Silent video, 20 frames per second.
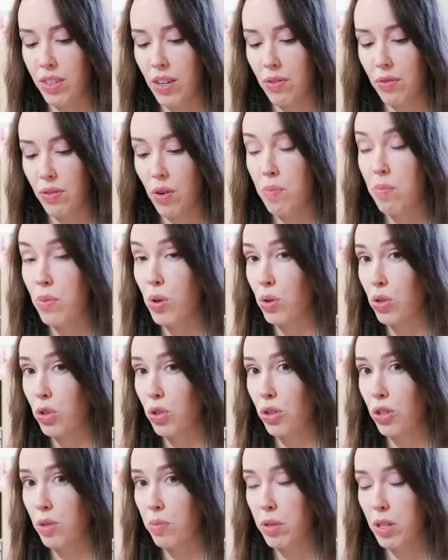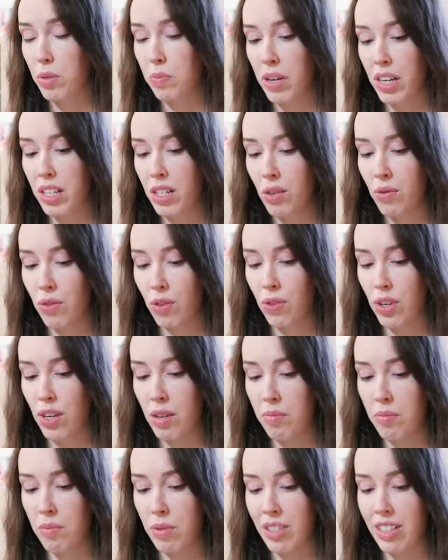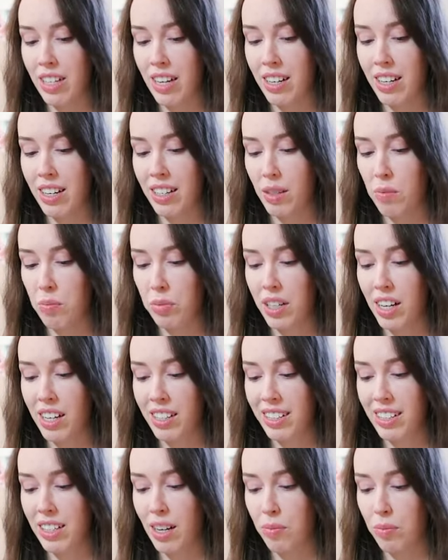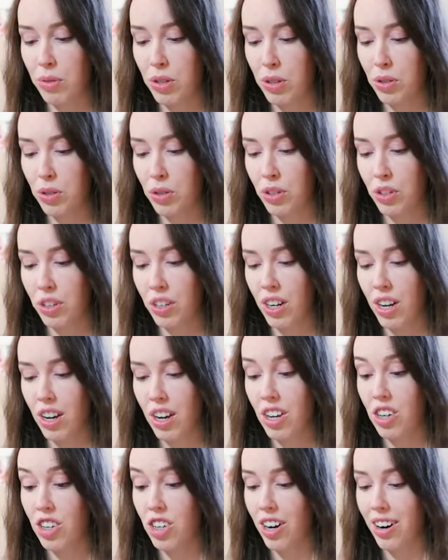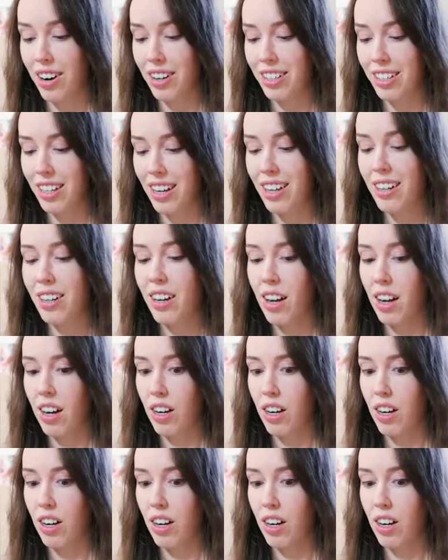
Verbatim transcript: from Mewtwo's perspective of him sending the blast up to Charizard.